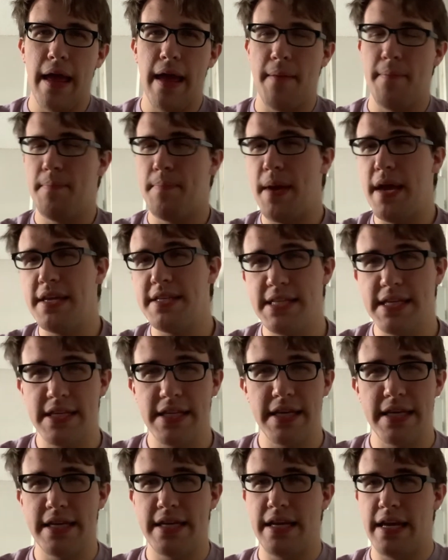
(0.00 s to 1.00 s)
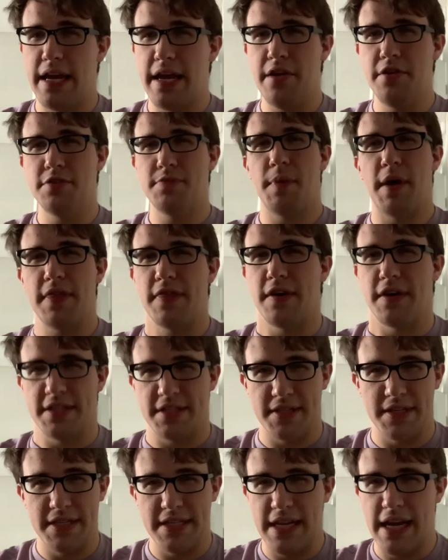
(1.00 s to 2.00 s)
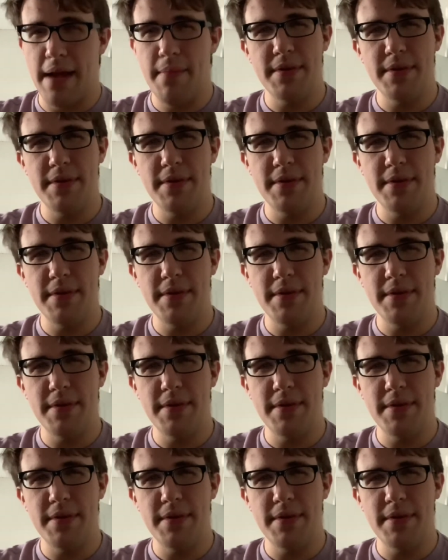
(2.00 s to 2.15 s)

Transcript: basically, here's my thoughts on Tenet.